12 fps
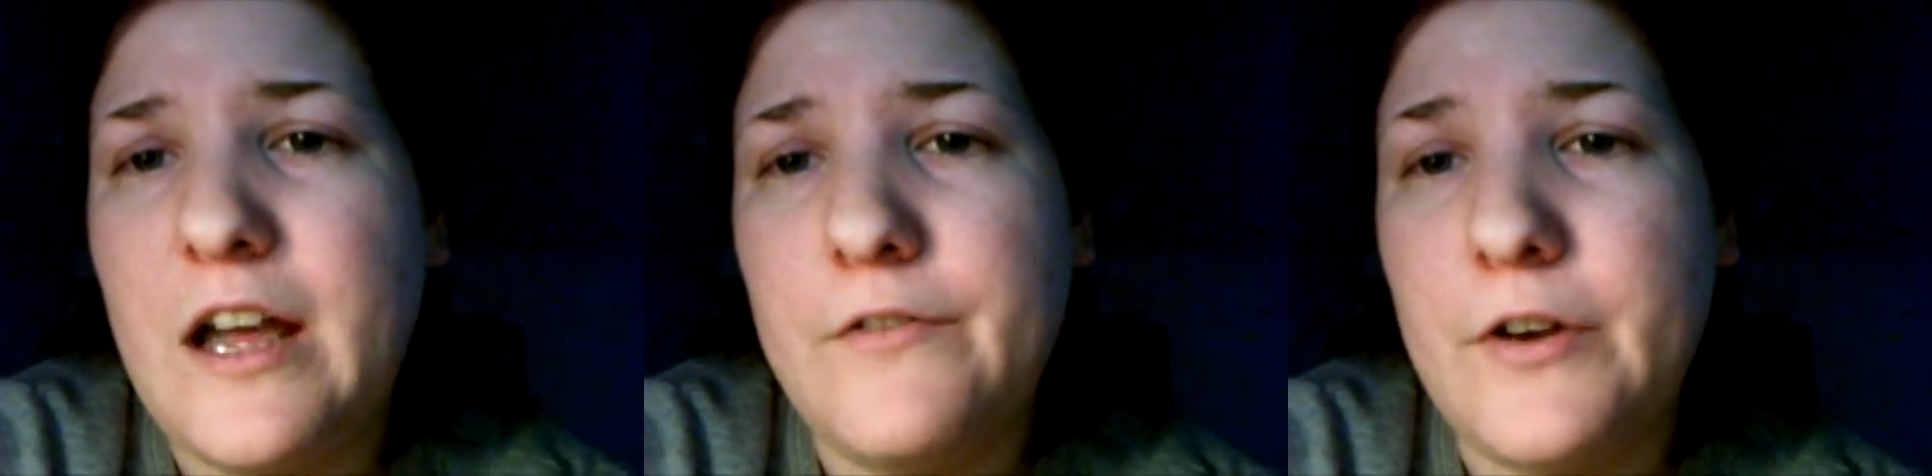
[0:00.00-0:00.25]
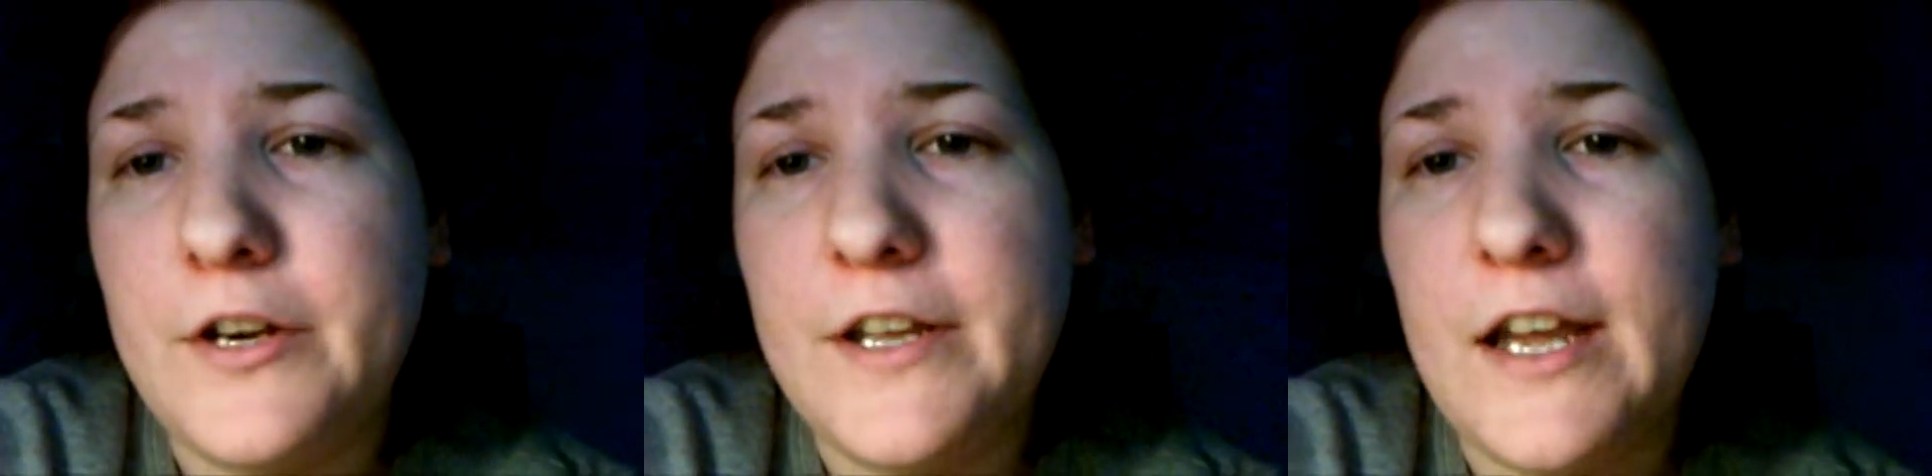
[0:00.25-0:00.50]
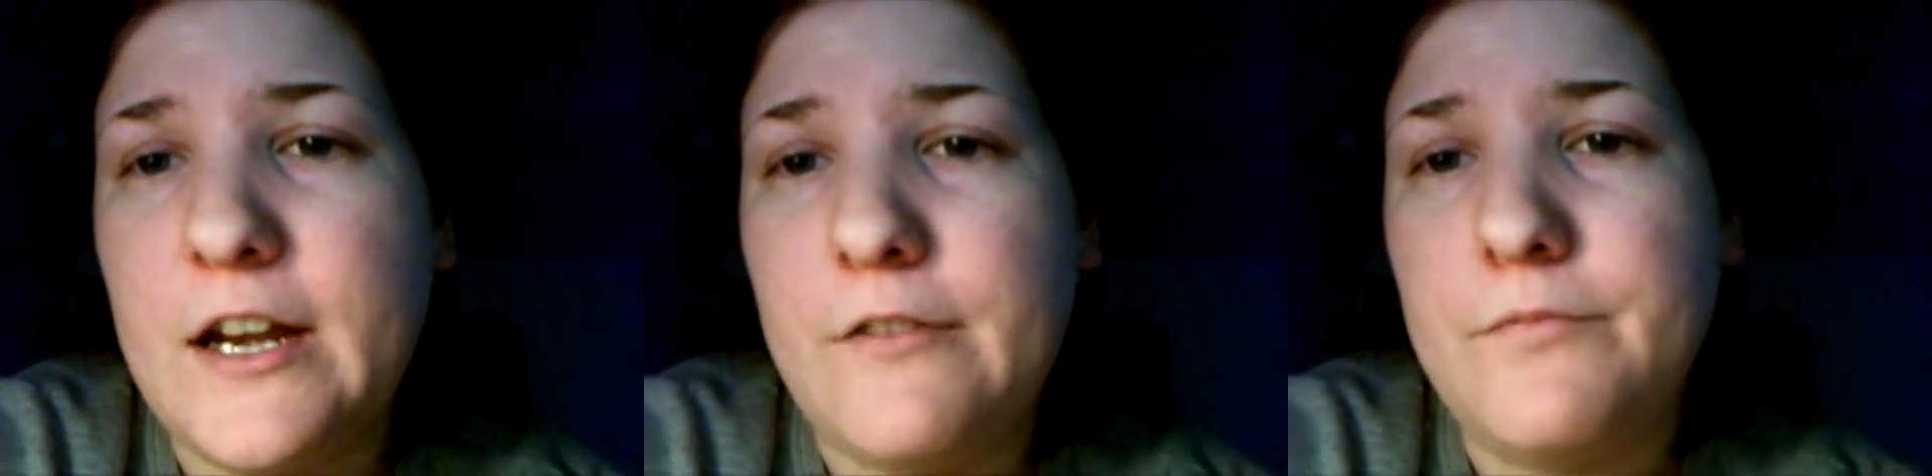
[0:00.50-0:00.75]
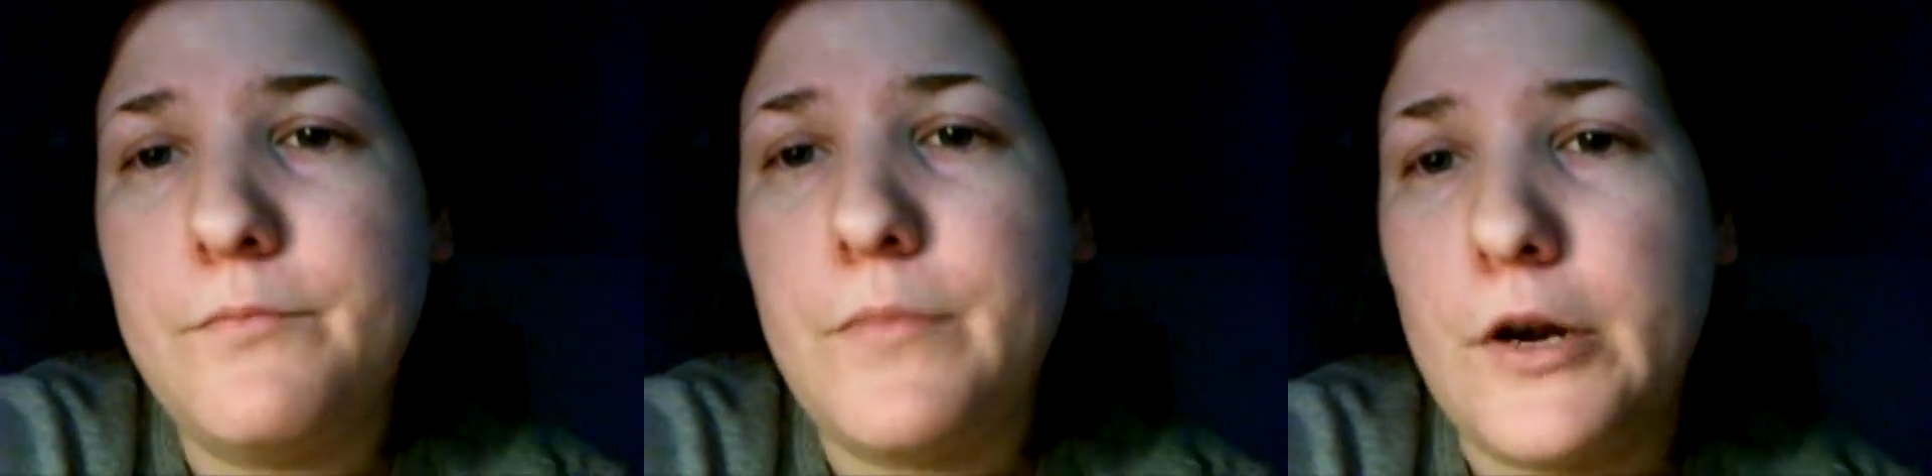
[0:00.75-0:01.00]
I've already kind
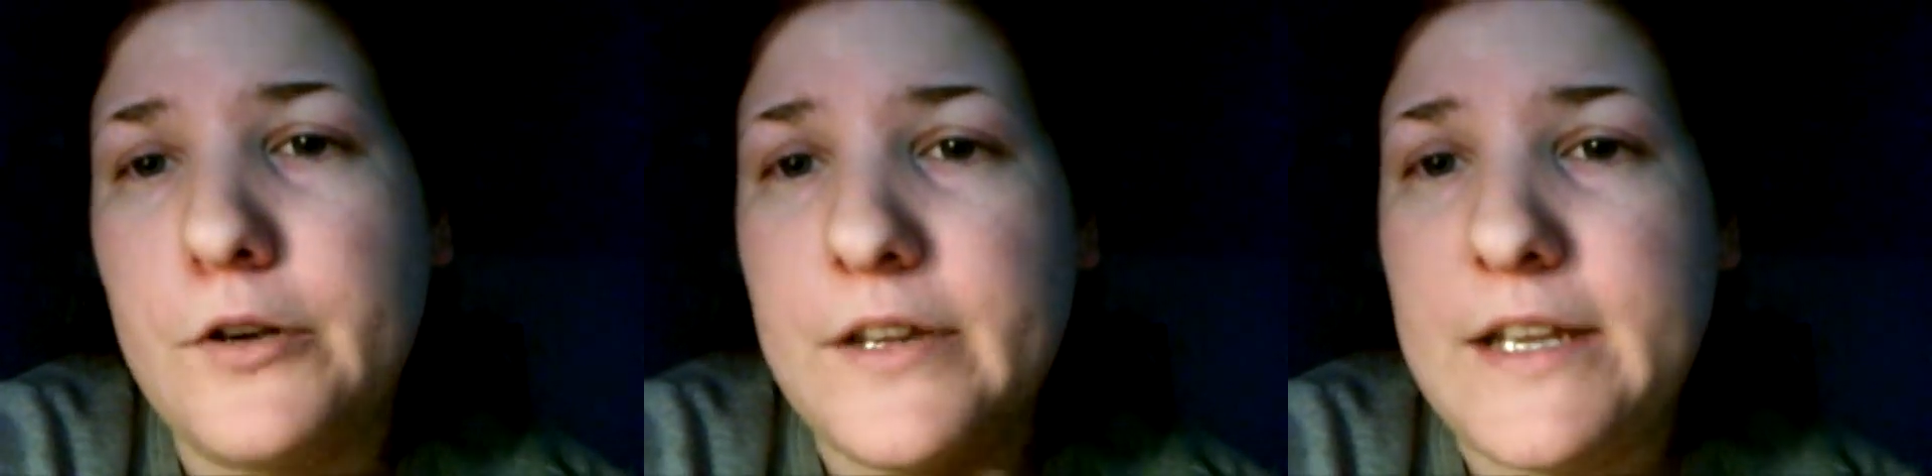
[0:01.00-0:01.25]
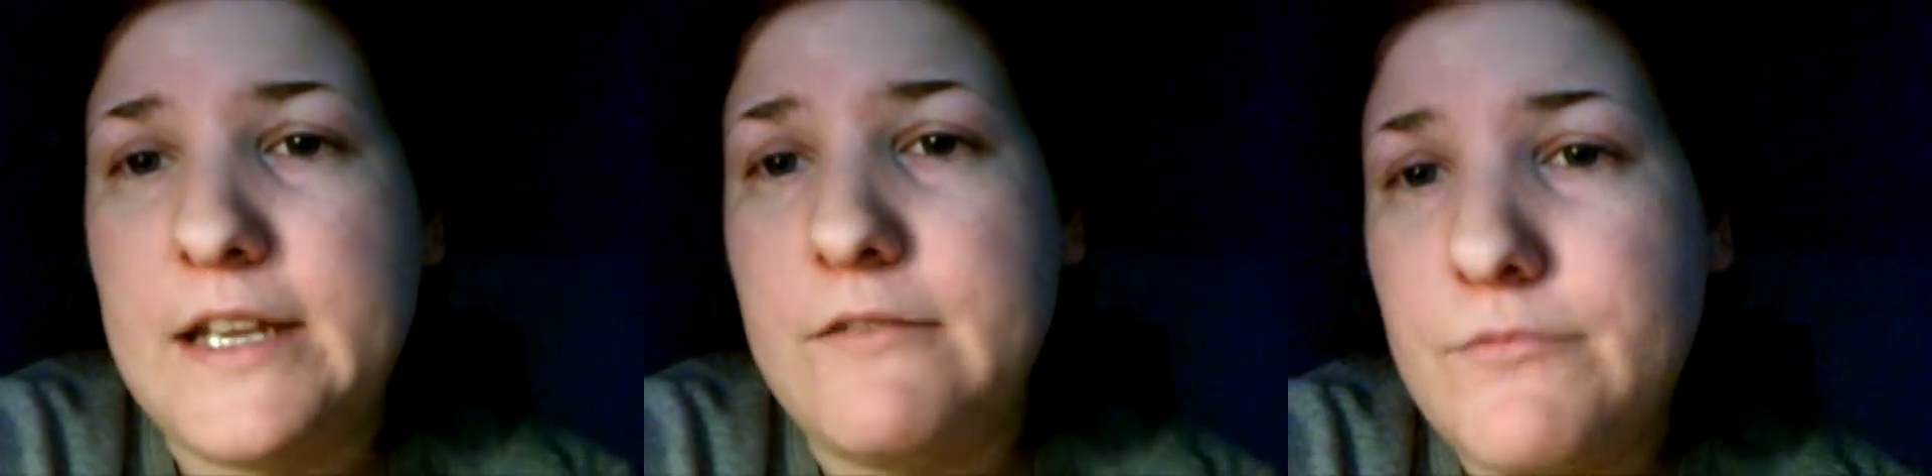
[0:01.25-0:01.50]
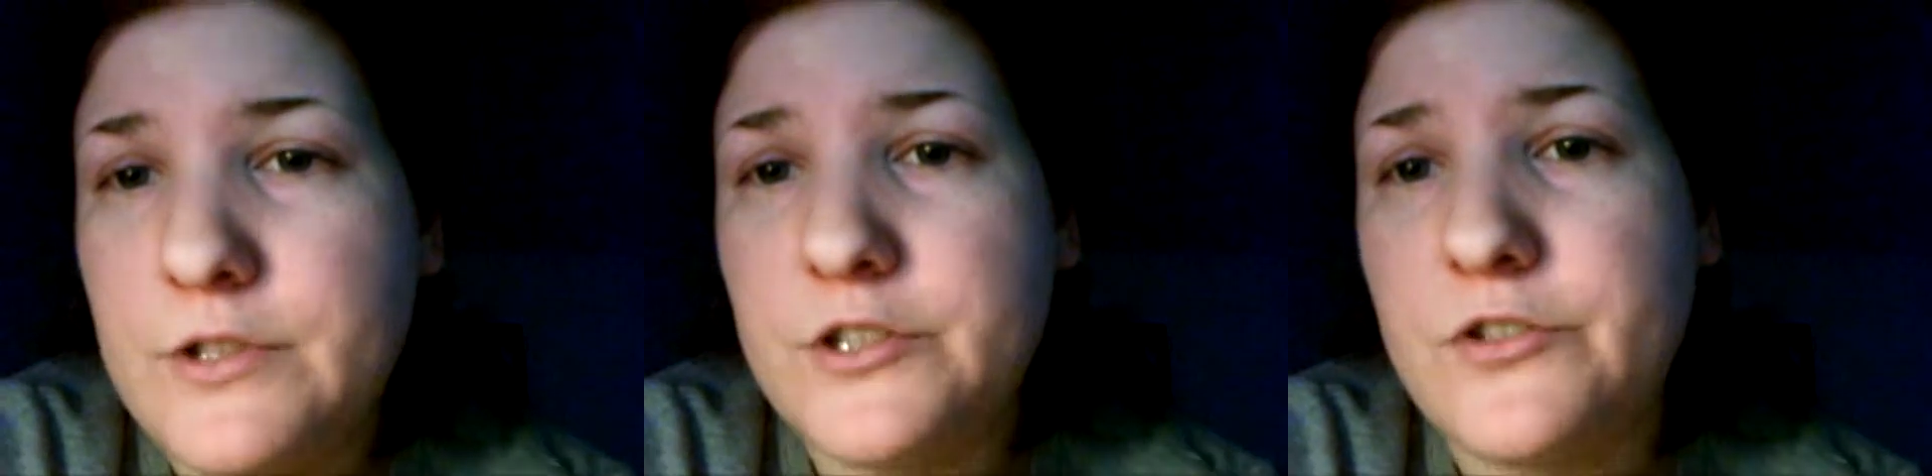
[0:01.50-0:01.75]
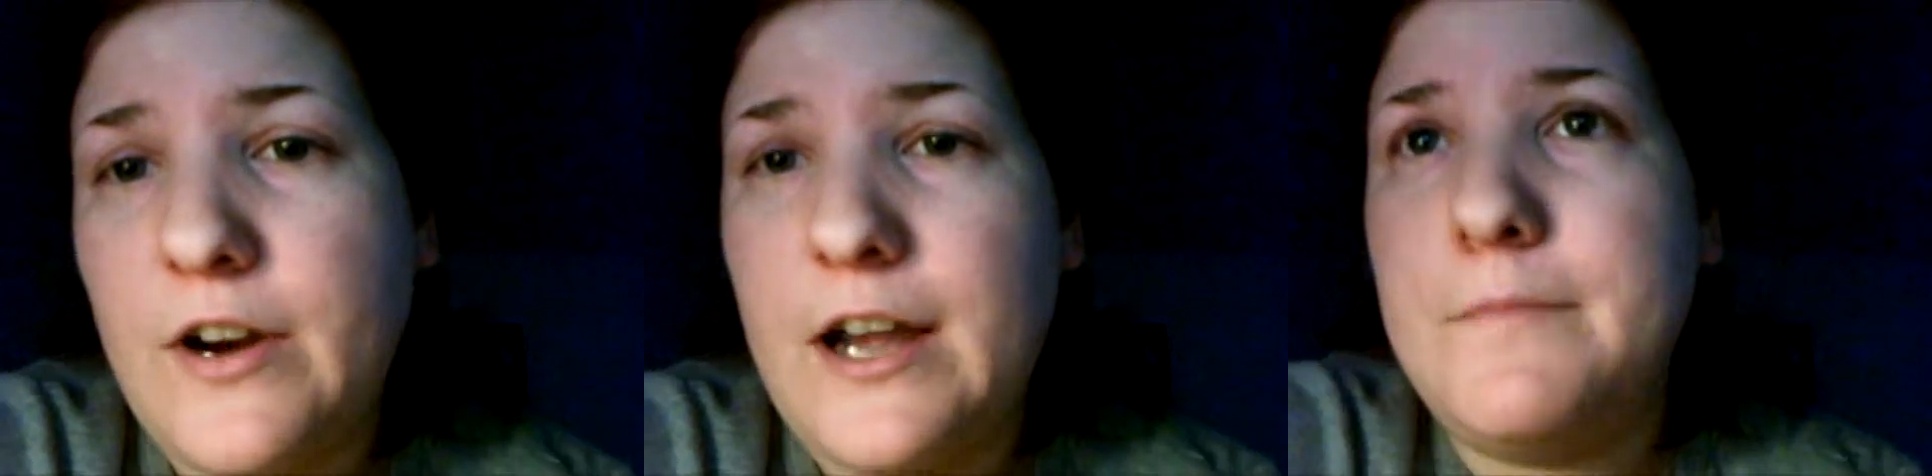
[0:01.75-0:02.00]
of partly
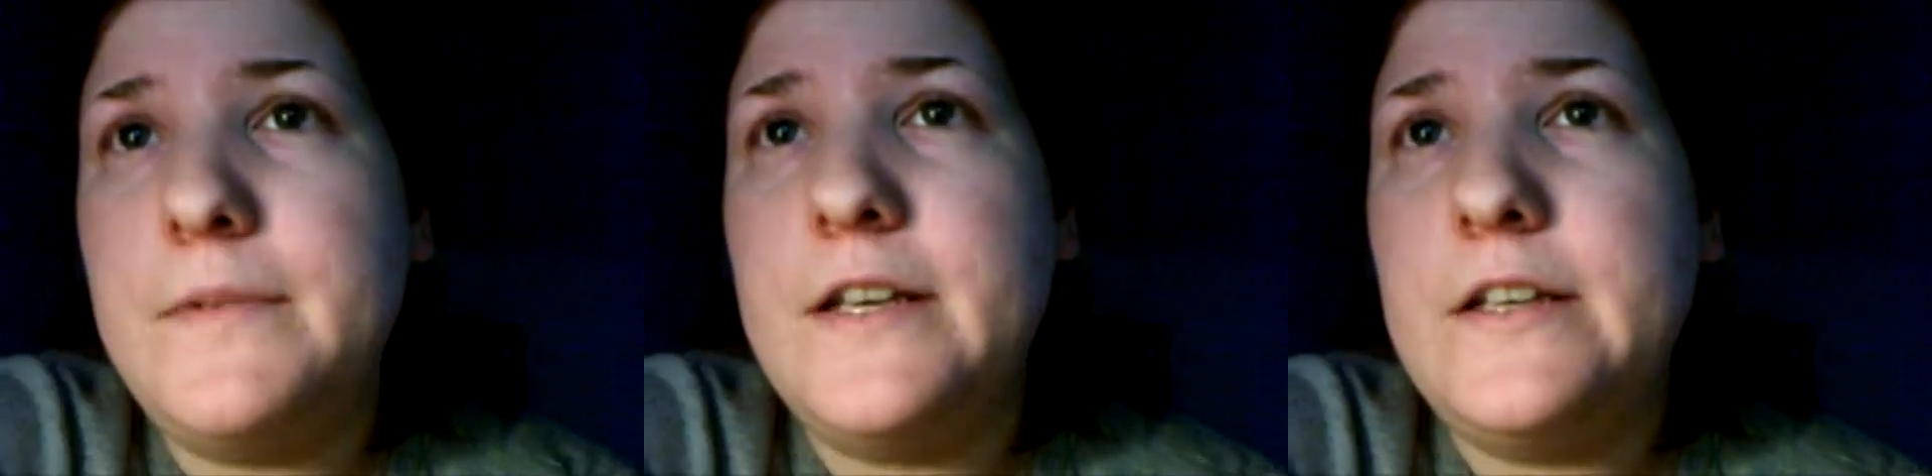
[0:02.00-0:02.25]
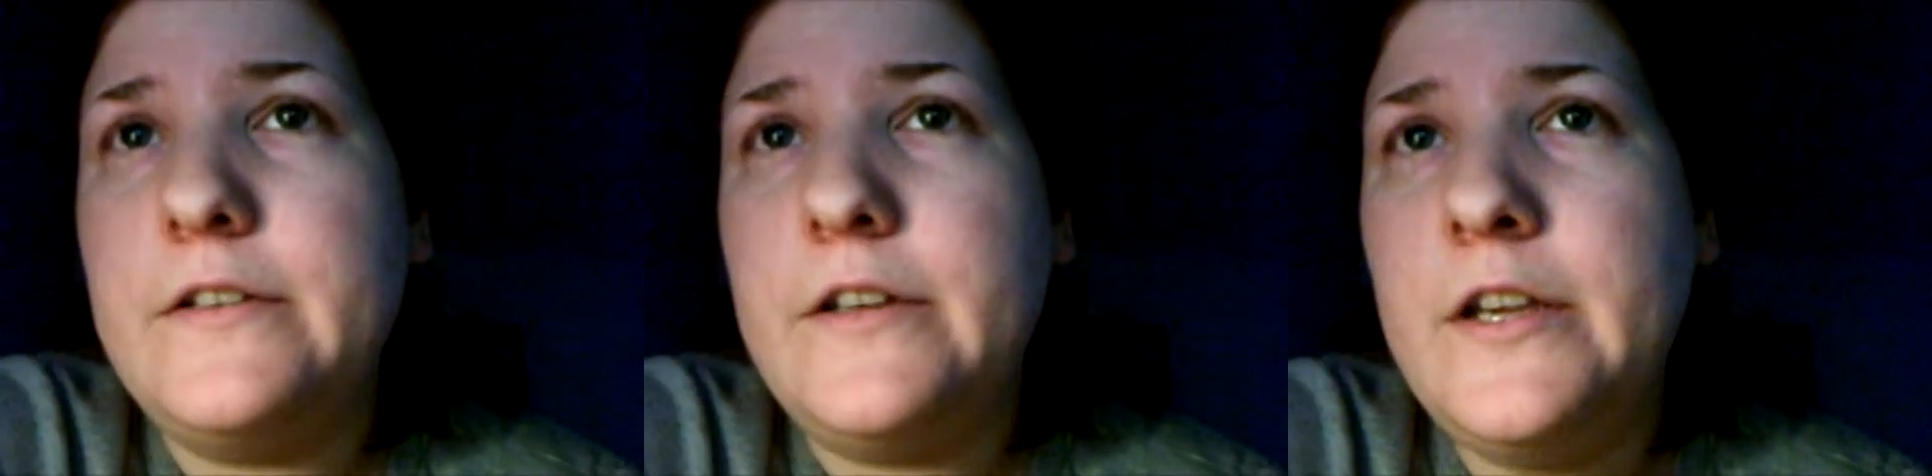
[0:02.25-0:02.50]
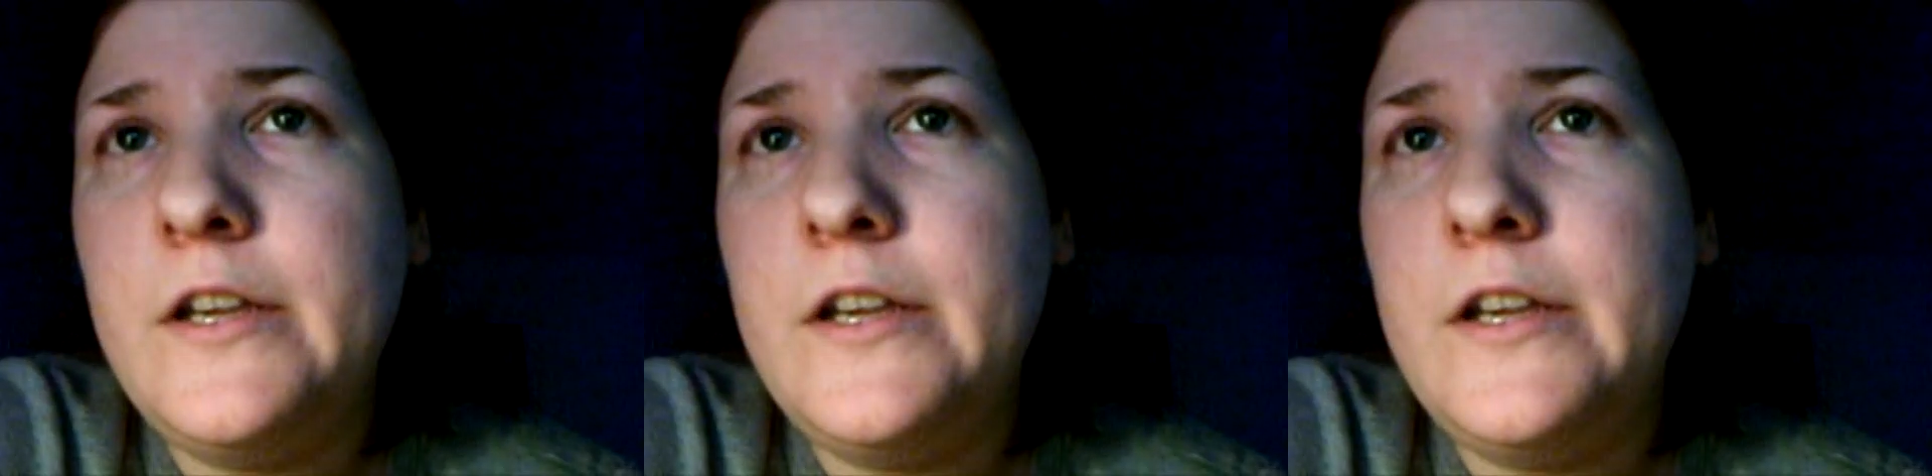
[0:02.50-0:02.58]
described it.